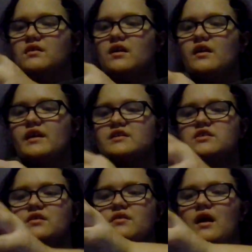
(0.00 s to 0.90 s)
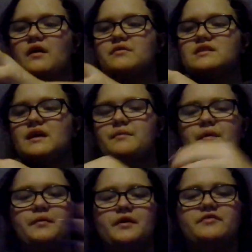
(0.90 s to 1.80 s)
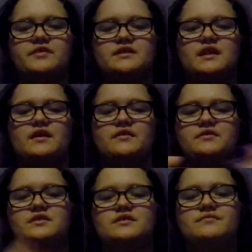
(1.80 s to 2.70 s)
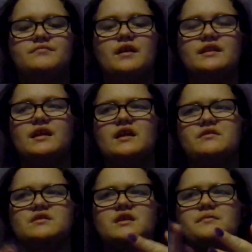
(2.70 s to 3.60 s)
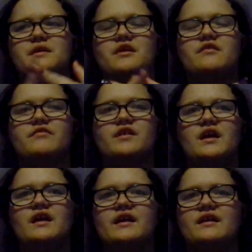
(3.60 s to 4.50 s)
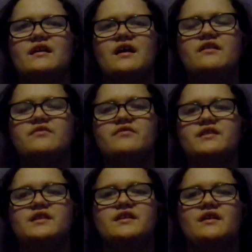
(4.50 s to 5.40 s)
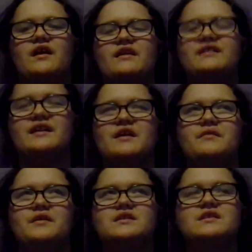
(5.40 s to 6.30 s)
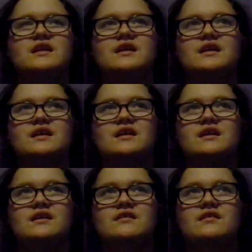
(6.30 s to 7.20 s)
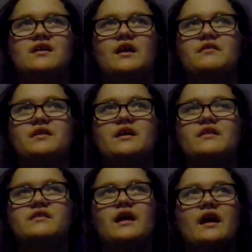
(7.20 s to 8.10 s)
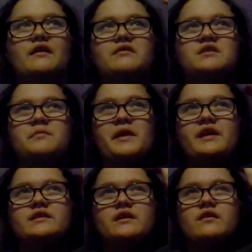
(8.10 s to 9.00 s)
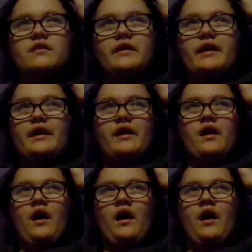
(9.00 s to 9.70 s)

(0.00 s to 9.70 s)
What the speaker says: okay, so I was at my boyfriend's house. I think I was sleeping over. I think I was. It was basically